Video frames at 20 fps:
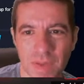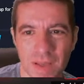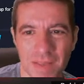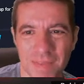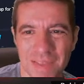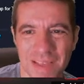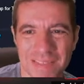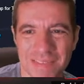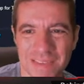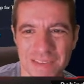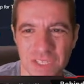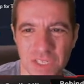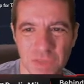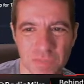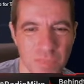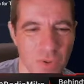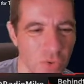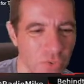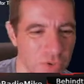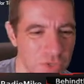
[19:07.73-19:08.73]
this is
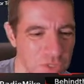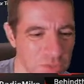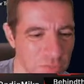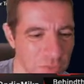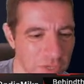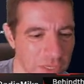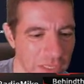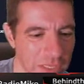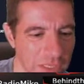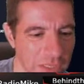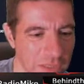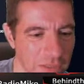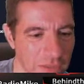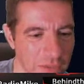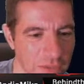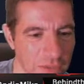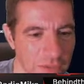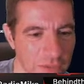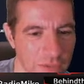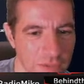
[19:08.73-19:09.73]
bonus money.
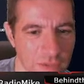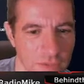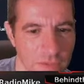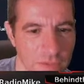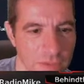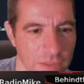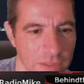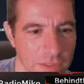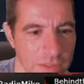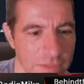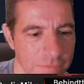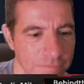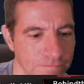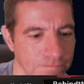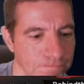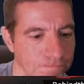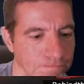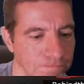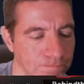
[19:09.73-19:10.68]
I